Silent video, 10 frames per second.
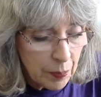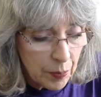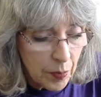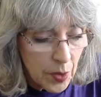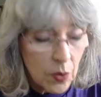
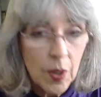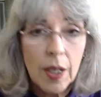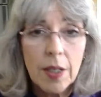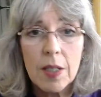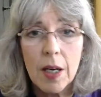So the
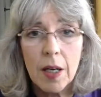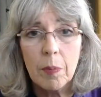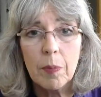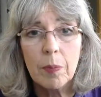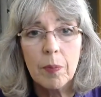next
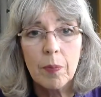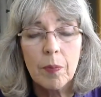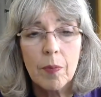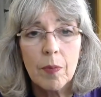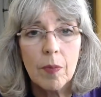time
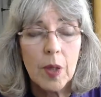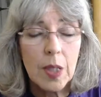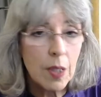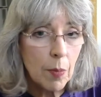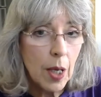
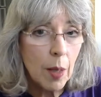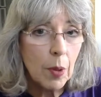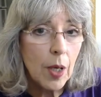something happened,